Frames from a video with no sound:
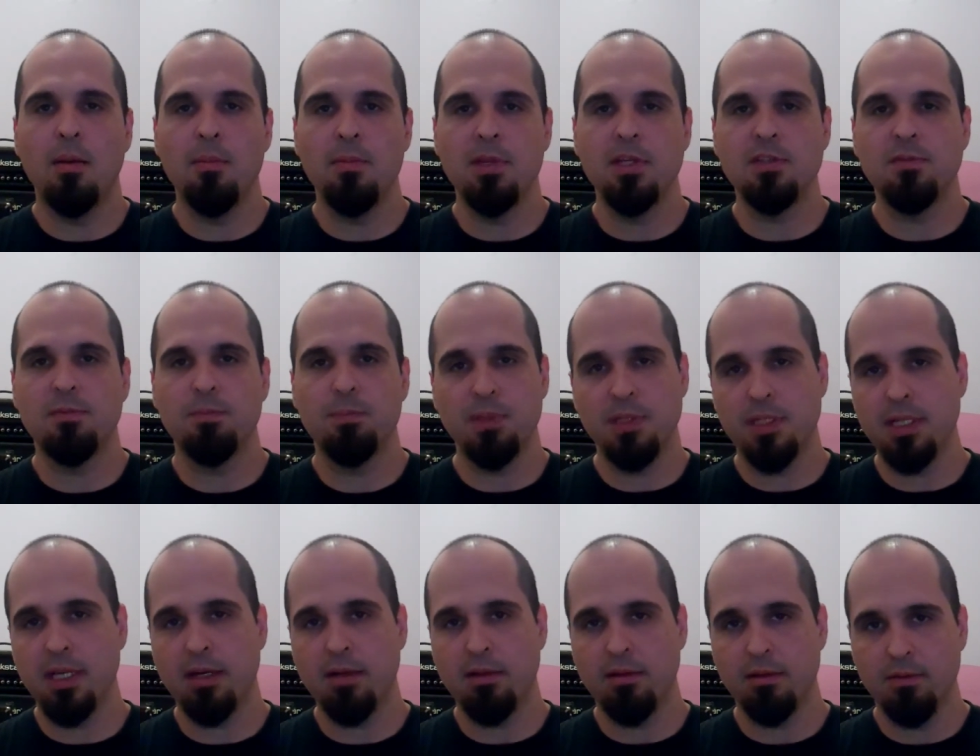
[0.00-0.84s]
This
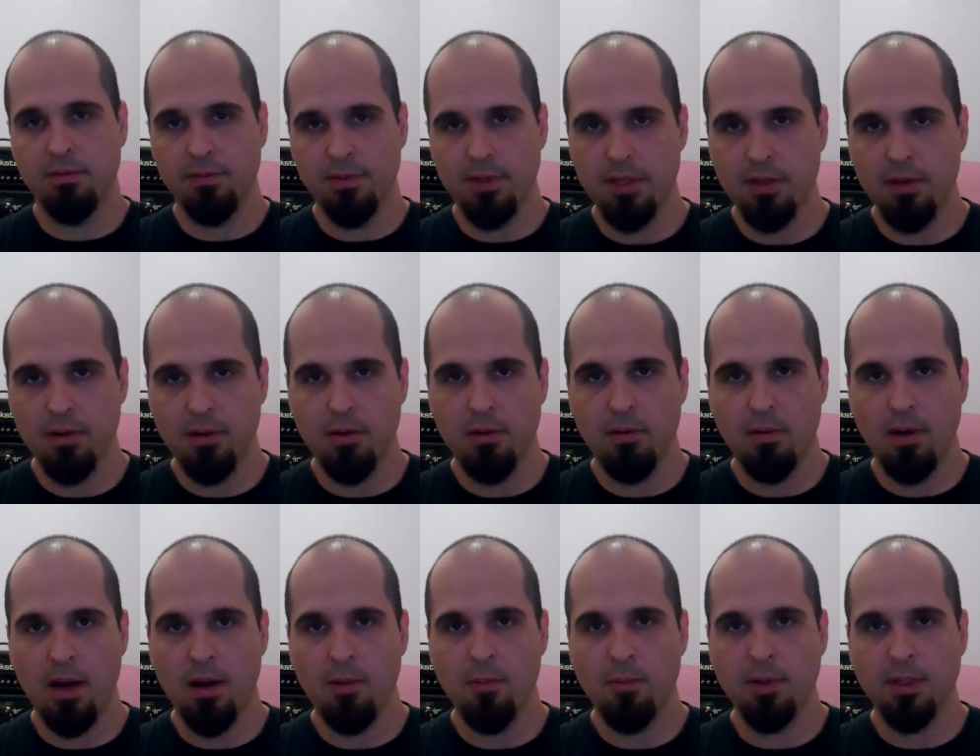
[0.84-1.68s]
particular video
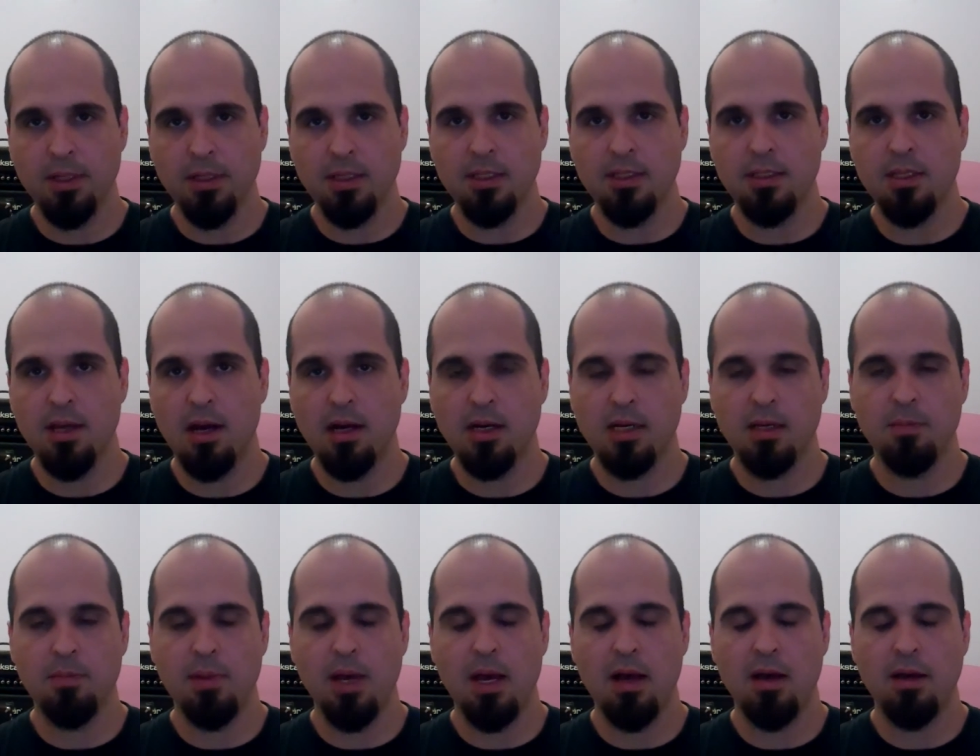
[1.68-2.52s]
I wanted to talk
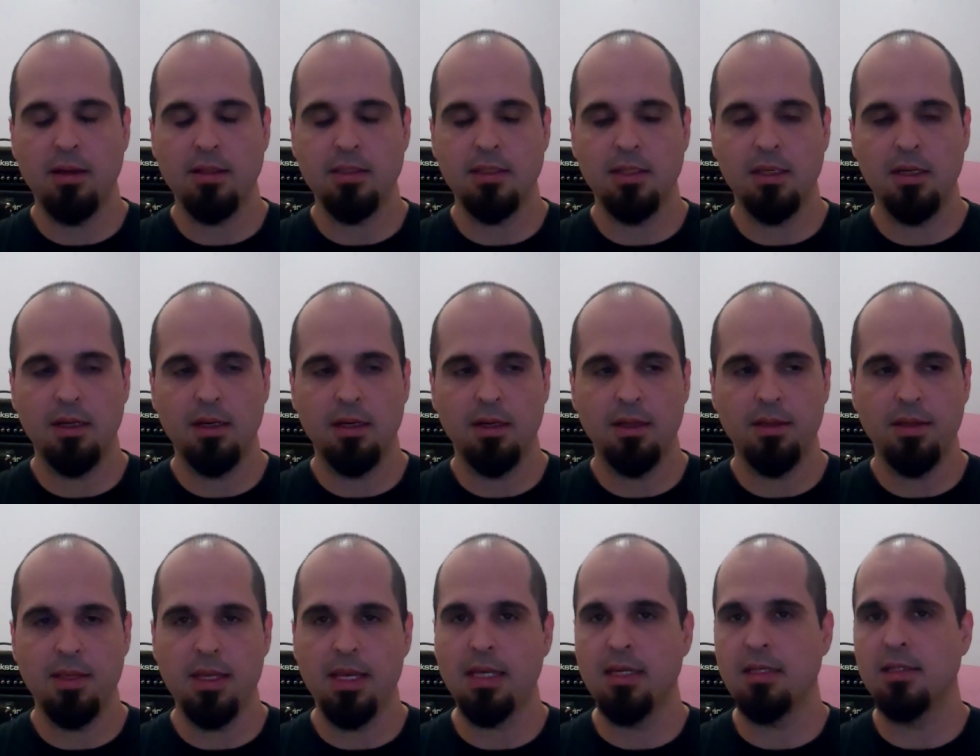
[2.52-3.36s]
about
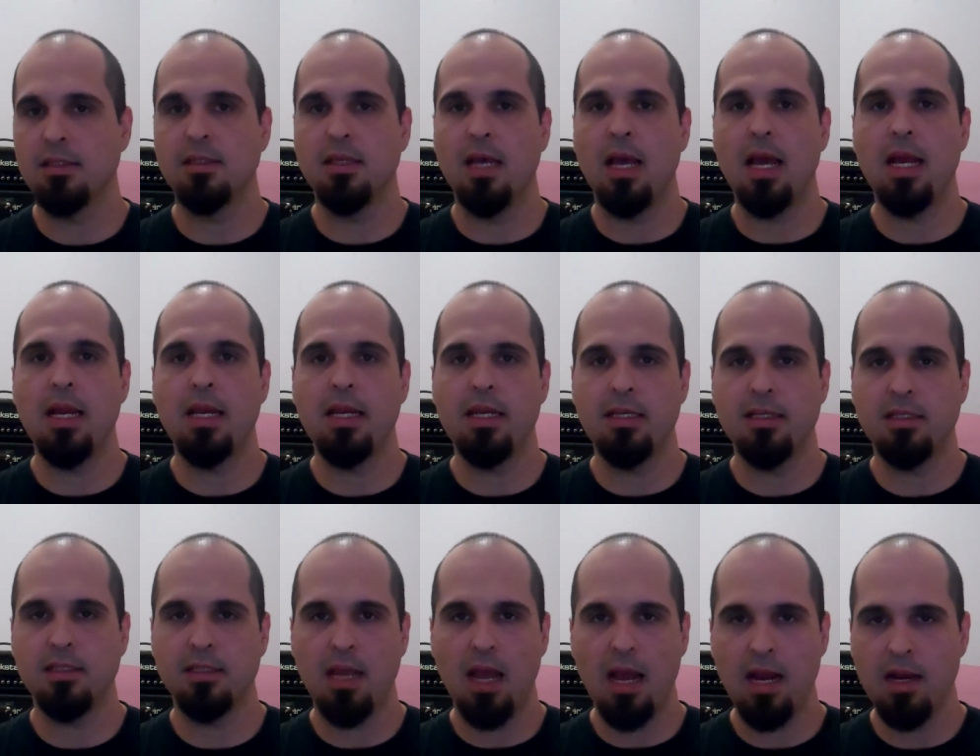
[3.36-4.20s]
the anxiety
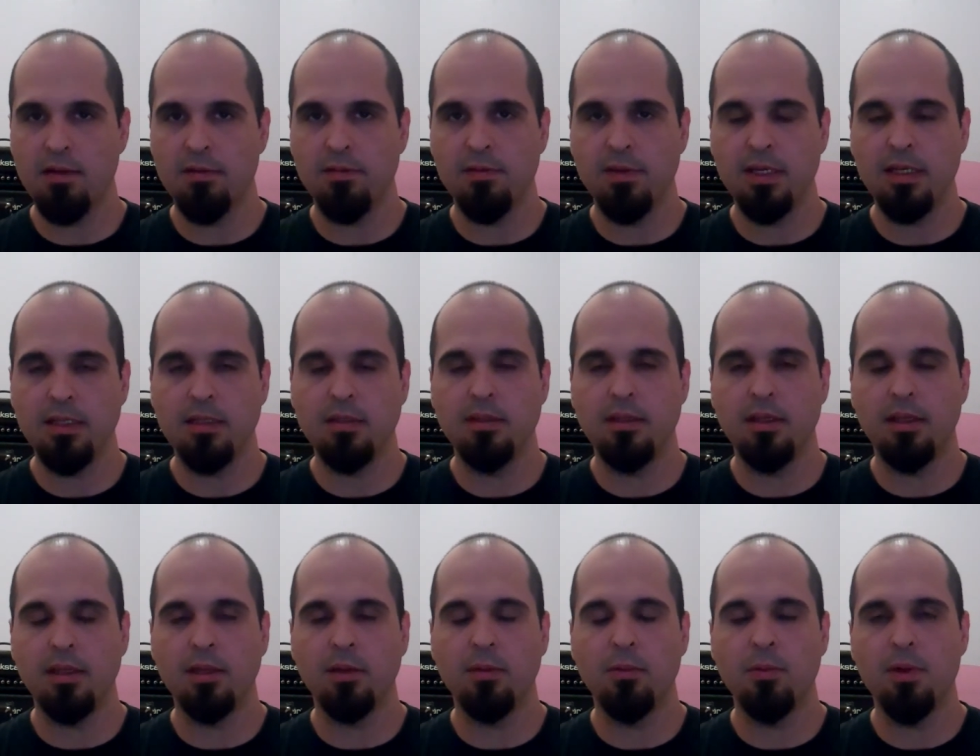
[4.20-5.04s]
side of it,
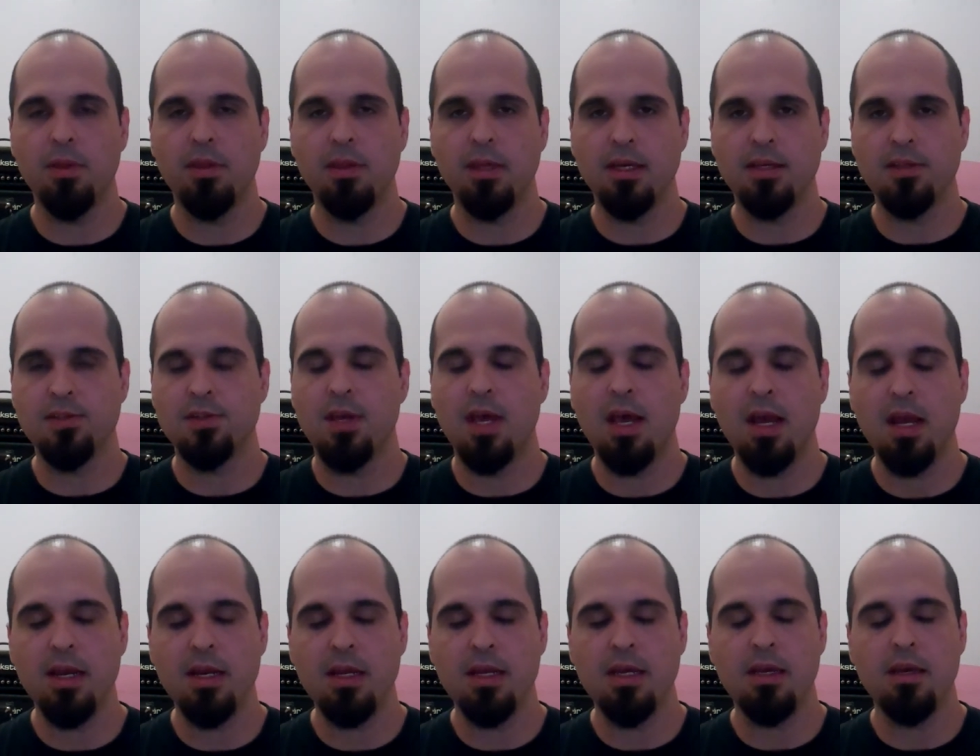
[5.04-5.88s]
dealing with
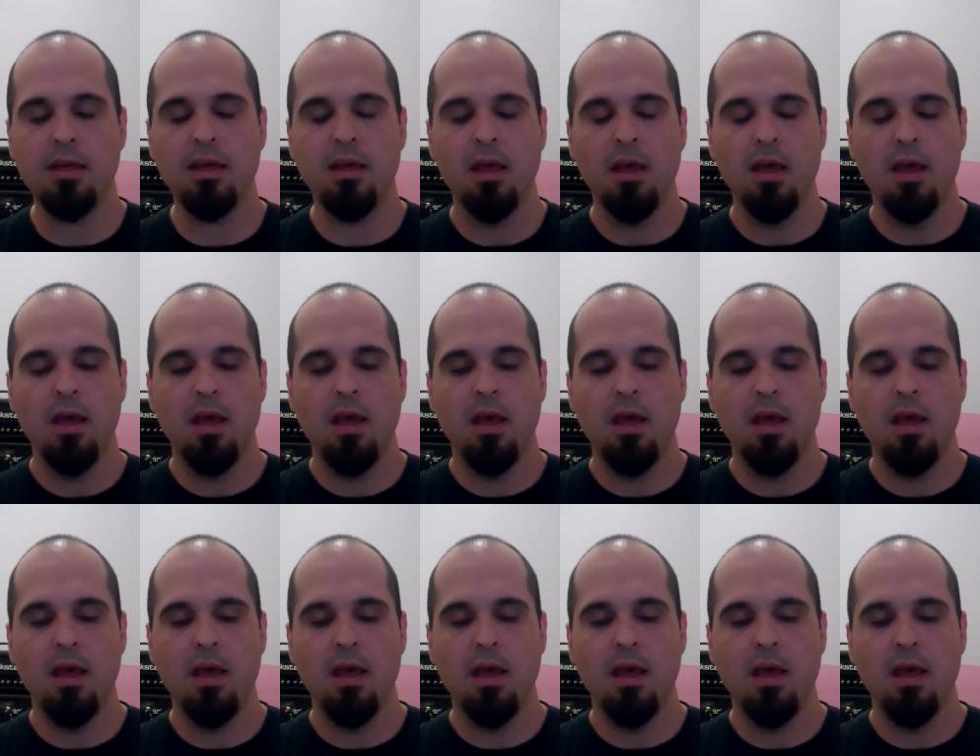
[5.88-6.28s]
anxiety